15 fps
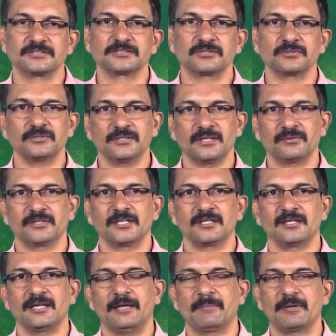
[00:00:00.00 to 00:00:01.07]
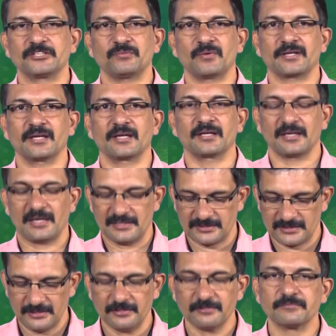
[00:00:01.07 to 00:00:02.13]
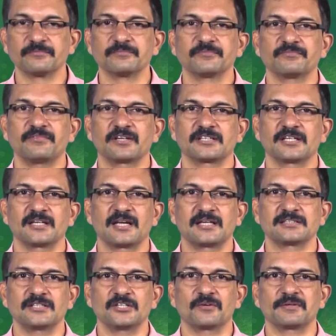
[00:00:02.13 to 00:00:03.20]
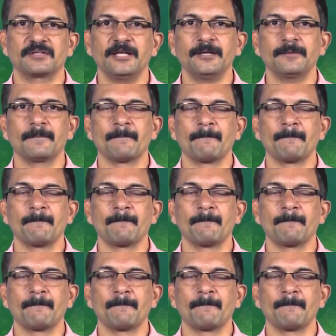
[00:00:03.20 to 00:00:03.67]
So now the library is working nicely, functioning nicely over there.